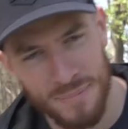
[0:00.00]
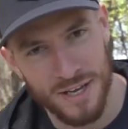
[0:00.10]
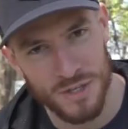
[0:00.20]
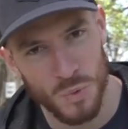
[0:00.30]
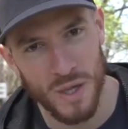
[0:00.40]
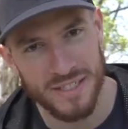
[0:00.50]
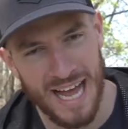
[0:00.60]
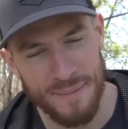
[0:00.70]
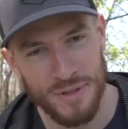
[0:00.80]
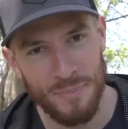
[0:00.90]
because one
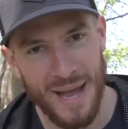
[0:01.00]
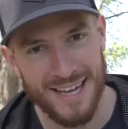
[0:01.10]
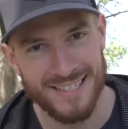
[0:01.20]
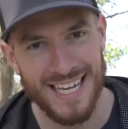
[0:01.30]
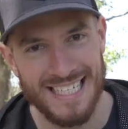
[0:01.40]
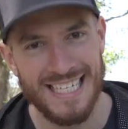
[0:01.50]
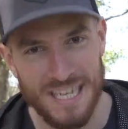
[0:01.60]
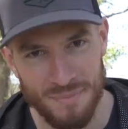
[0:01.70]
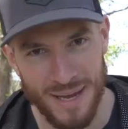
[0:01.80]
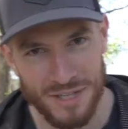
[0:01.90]
time in the past I
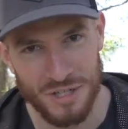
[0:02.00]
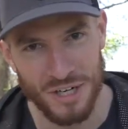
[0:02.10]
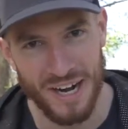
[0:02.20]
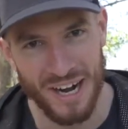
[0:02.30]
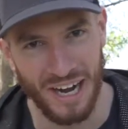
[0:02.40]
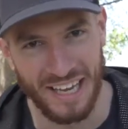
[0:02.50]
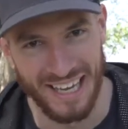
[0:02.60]
didn't make sure, Eric?